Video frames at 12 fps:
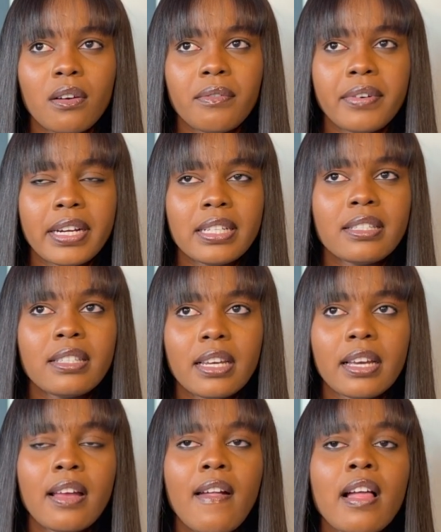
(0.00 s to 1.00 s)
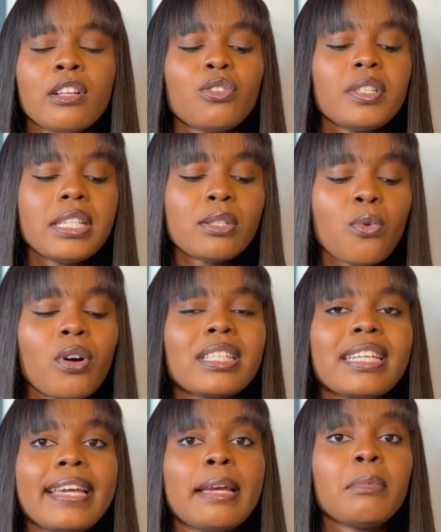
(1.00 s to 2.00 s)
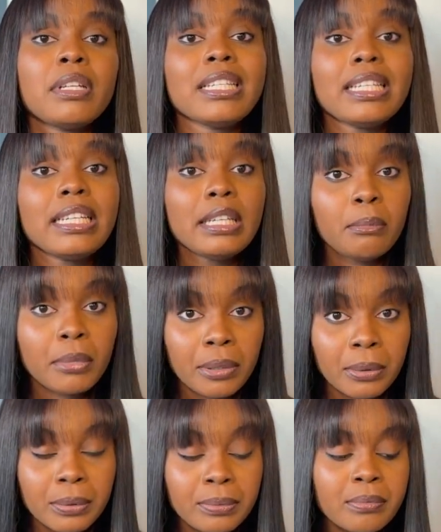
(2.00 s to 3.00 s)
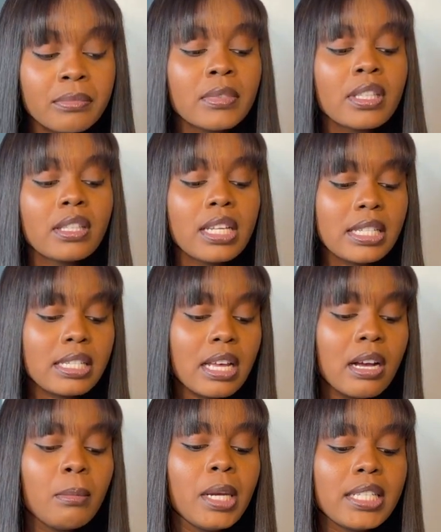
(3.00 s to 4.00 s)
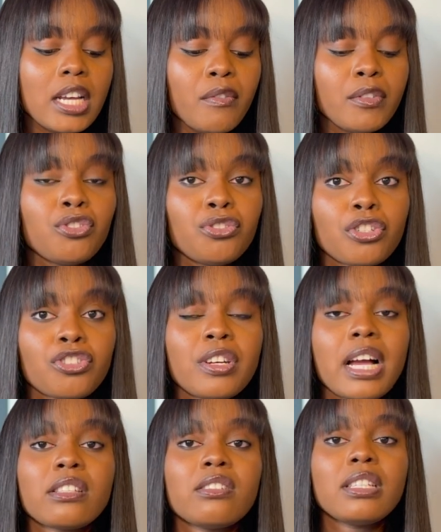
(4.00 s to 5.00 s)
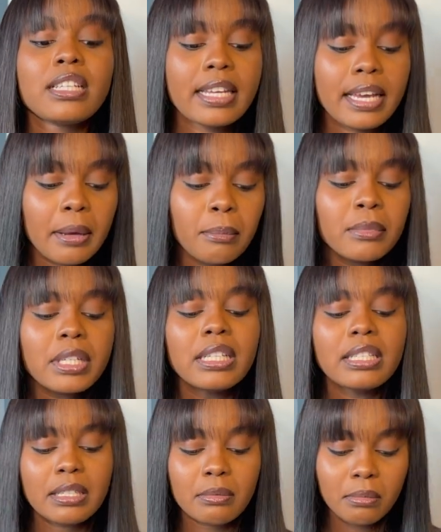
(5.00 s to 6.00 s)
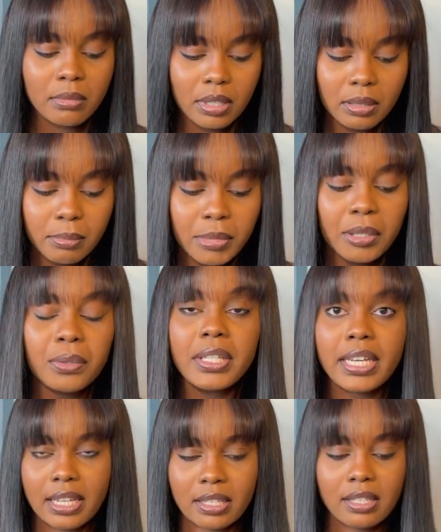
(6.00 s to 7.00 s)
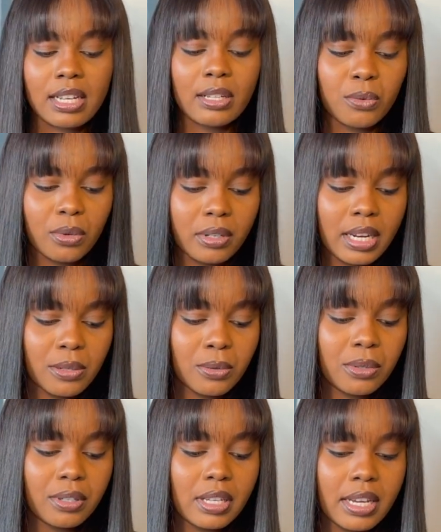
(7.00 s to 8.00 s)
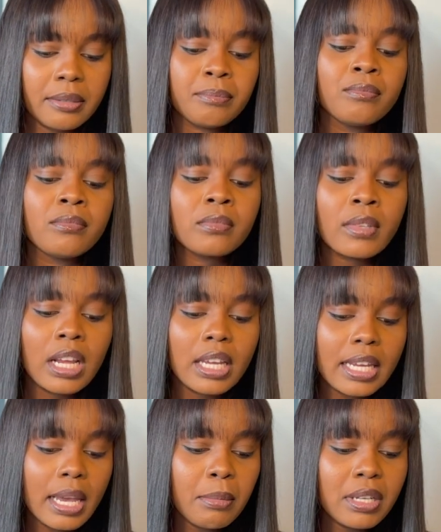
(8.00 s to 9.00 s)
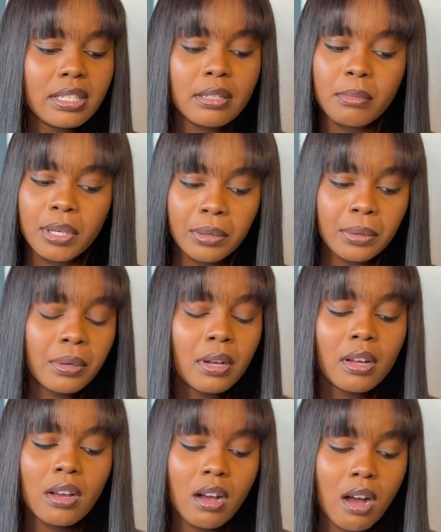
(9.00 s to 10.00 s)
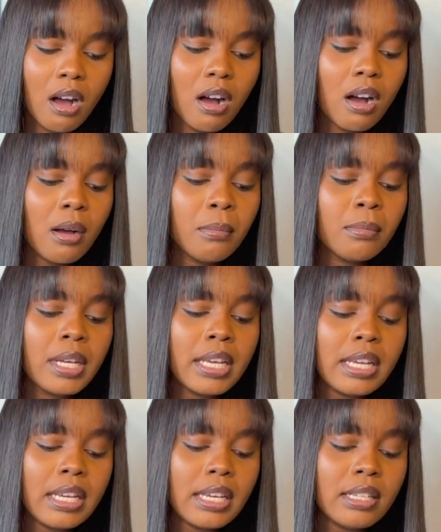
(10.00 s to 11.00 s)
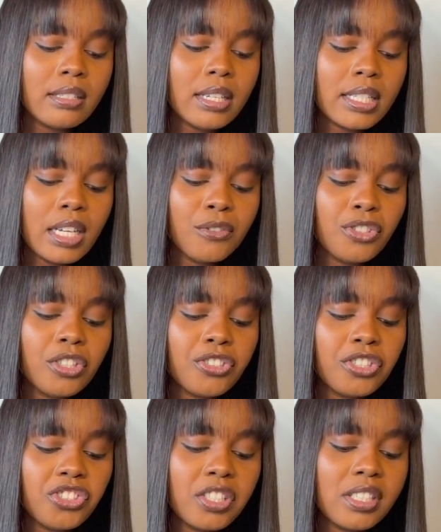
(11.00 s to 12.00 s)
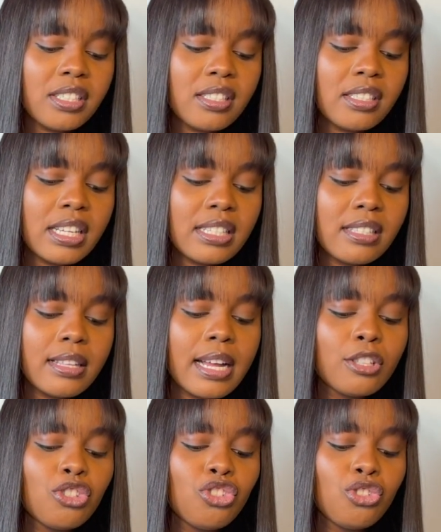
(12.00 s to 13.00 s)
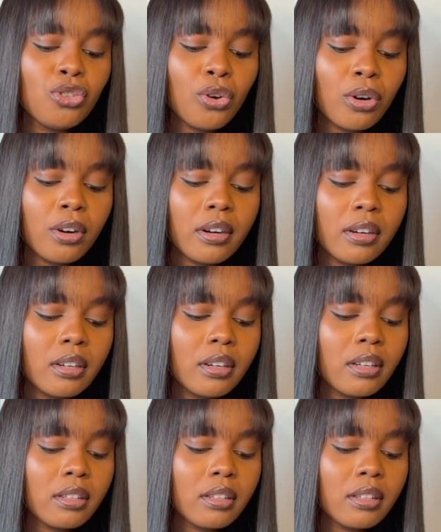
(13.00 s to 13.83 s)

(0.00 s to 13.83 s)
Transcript: right yeah so this one came in the email this um, letter of introduction actually came in the mail yes that's what that's what yeah it came in the mail um the letter of introduction just states that your